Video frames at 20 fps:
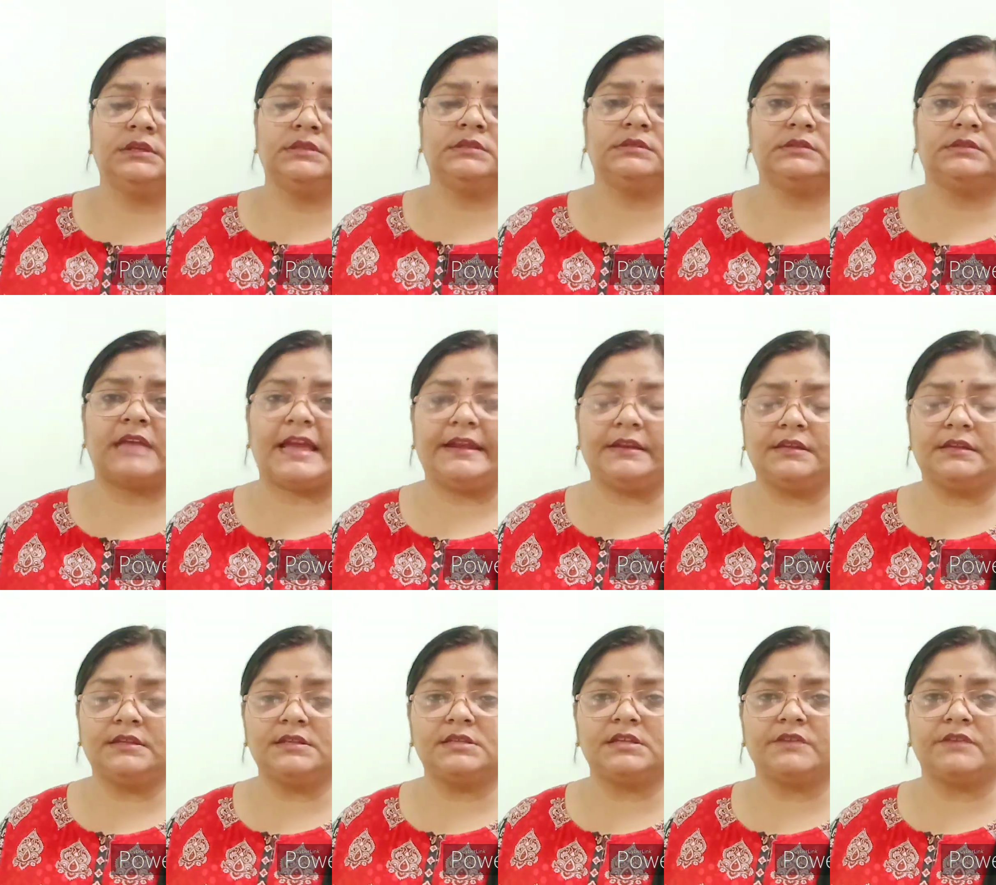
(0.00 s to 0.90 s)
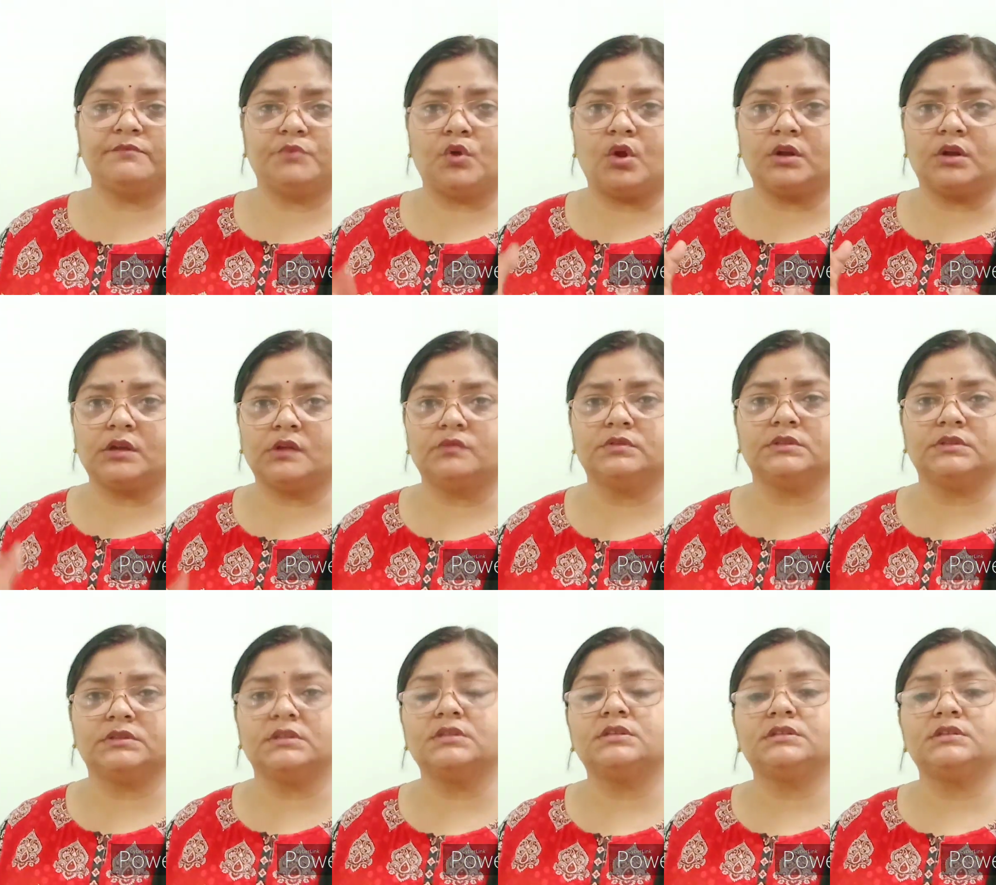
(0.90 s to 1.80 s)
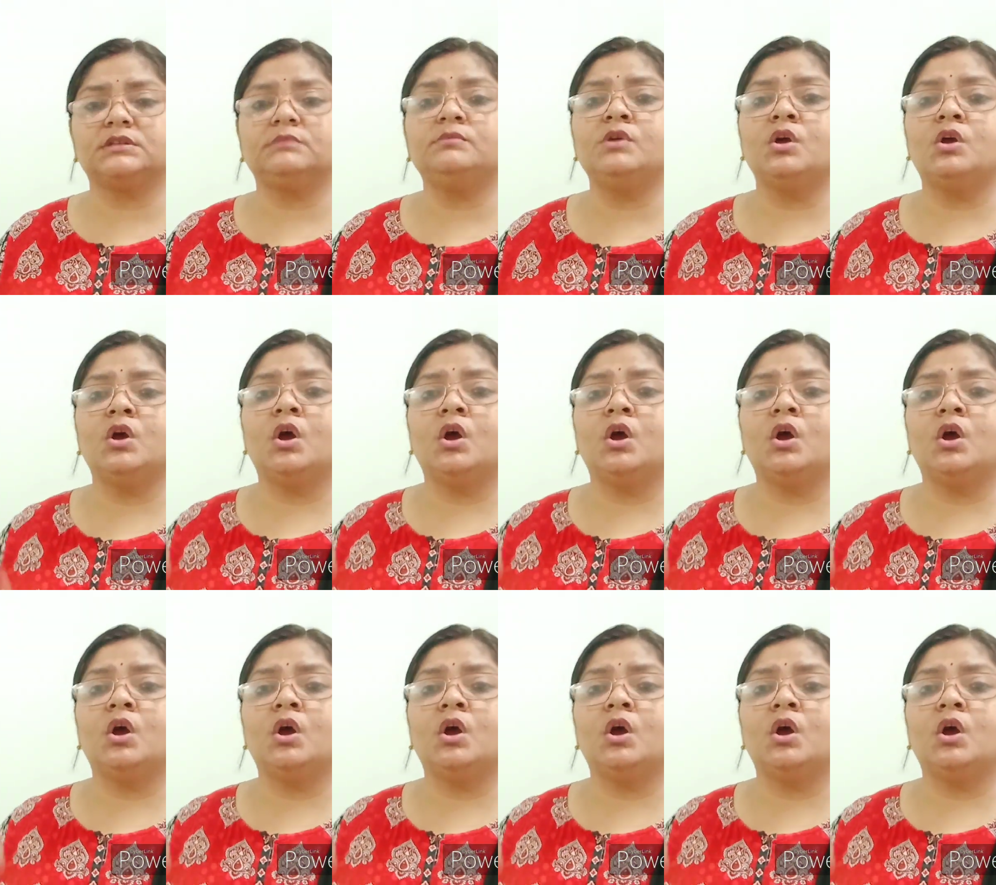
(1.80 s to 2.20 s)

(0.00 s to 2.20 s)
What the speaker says: scientists have brought out a system